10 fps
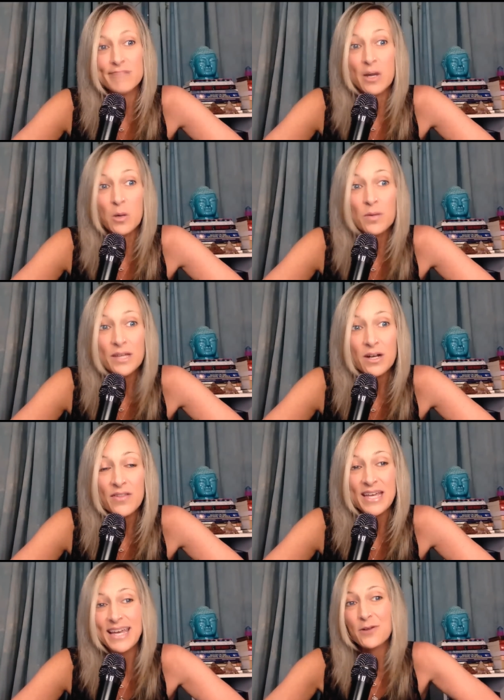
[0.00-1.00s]
not only are
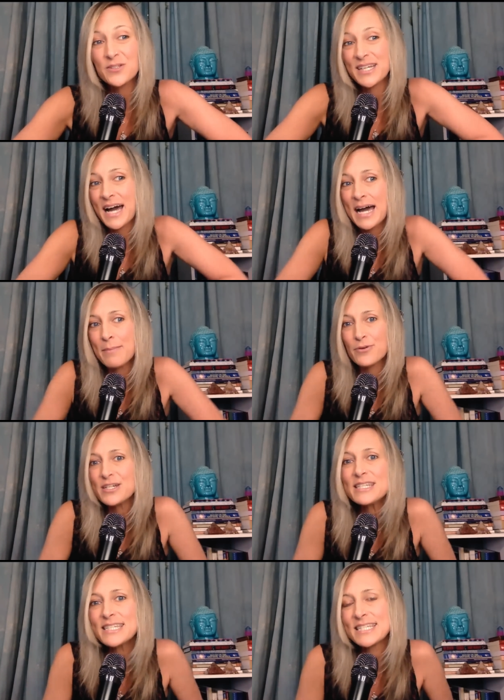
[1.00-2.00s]
they Celtic high
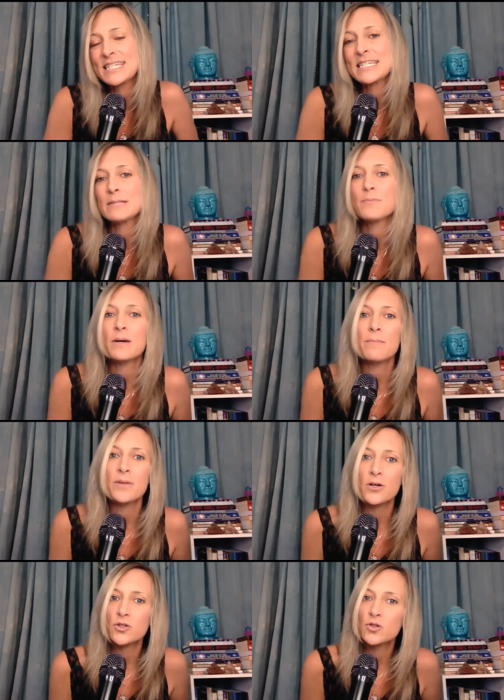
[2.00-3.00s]
priestesses, but
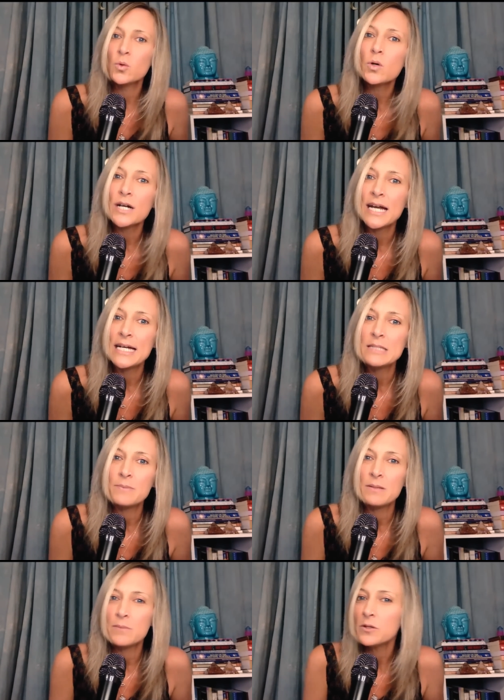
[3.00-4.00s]
their story has
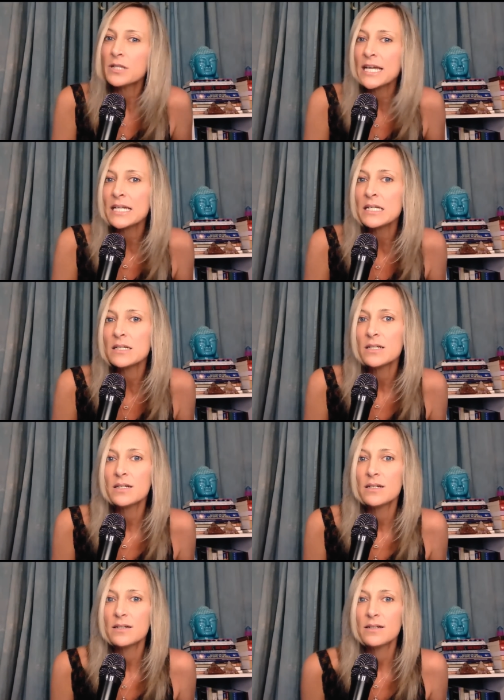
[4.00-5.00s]
been mutilated
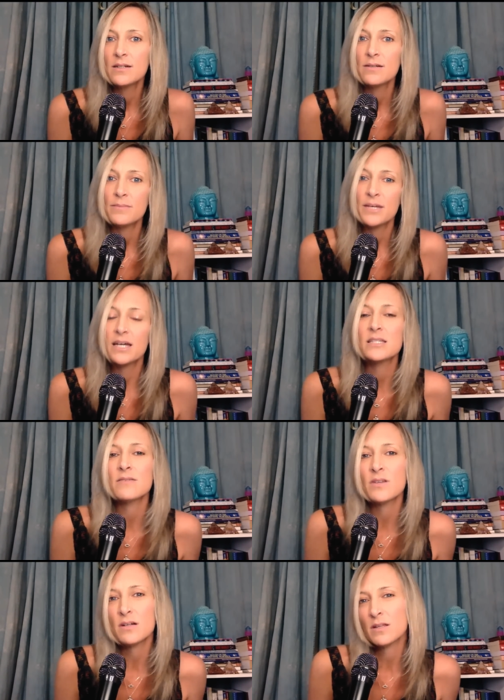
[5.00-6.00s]
because
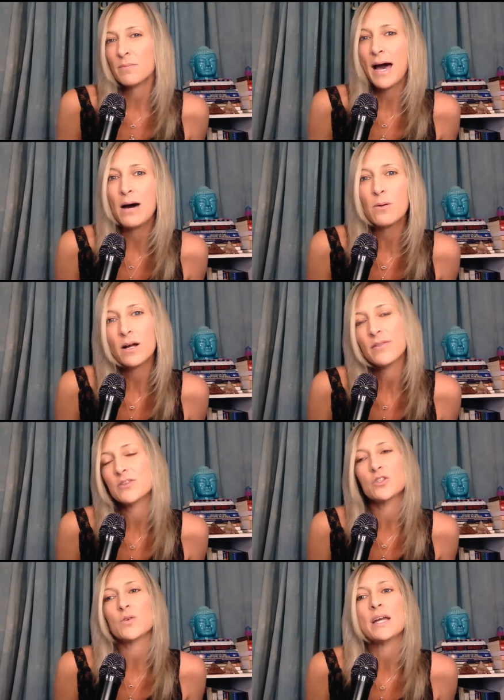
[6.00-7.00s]
of their the power and the
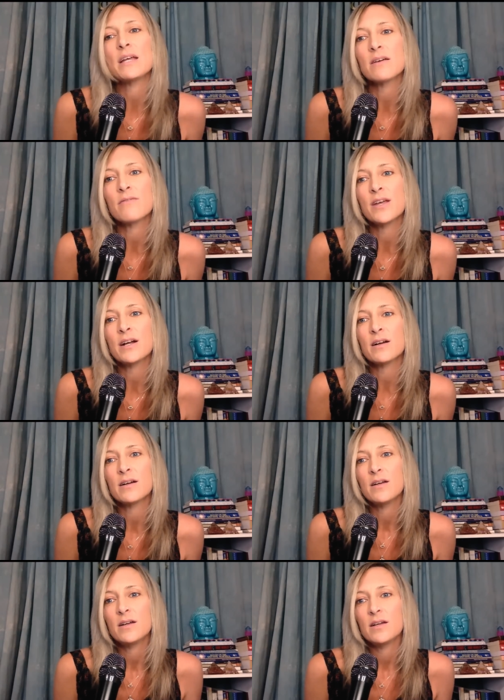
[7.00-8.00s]
strength of their
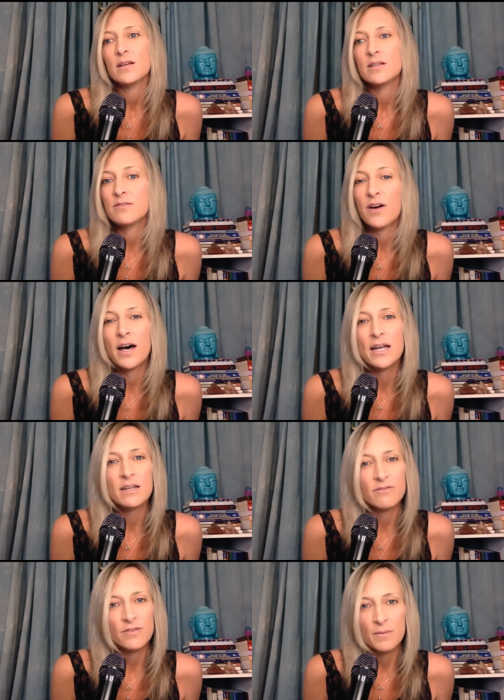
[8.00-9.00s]

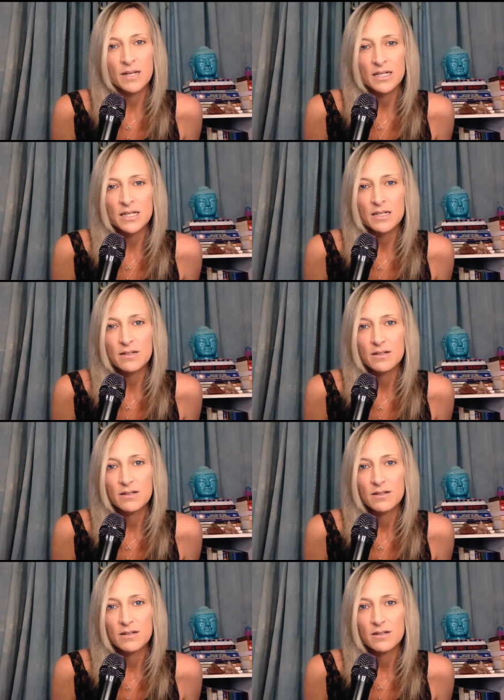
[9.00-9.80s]
divine femininity?